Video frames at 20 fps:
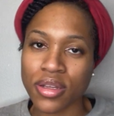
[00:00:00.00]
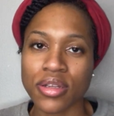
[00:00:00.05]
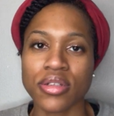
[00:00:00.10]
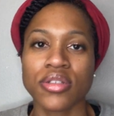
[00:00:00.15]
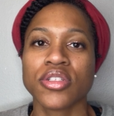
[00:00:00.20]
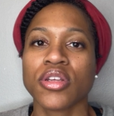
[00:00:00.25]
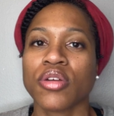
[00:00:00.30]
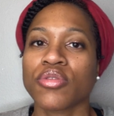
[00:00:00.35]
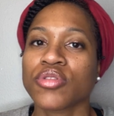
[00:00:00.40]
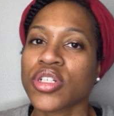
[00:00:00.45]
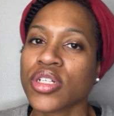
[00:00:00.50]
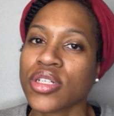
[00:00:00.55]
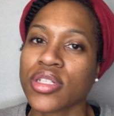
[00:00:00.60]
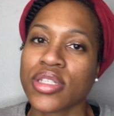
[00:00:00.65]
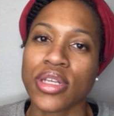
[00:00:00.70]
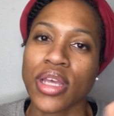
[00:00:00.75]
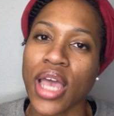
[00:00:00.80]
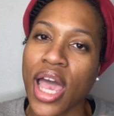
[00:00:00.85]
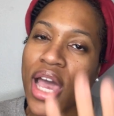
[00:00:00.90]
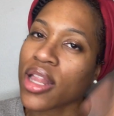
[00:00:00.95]
So just
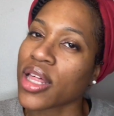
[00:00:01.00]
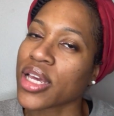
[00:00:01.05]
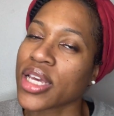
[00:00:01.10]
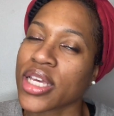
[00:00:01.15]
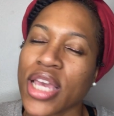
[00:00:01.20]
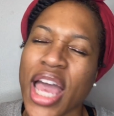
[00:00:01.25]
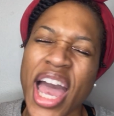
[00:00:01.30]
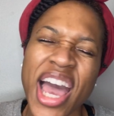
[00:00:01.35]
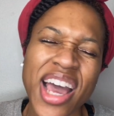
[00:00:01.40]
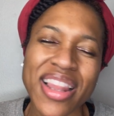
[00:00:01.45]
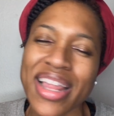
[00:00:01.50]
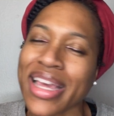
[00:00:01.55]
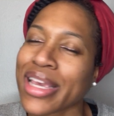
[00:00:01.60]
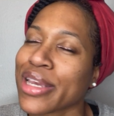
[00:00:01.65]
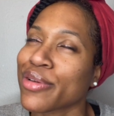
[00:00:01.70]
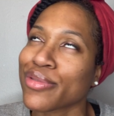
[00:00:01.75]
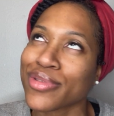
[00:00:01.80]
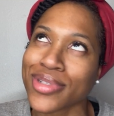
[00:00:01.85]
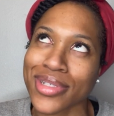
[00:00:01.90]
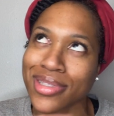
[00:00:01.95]
act like, act like
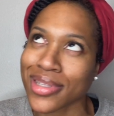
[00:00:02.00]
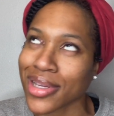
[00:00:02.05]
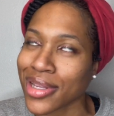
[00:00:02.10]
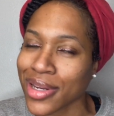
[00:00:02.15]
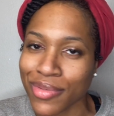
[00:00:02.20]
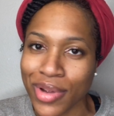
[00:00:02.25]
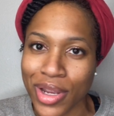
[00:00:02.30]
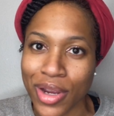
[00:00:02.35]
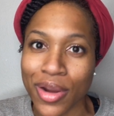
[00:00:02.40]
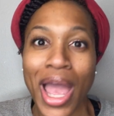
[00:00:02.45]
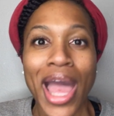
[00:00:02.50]
you just didn't even hear it.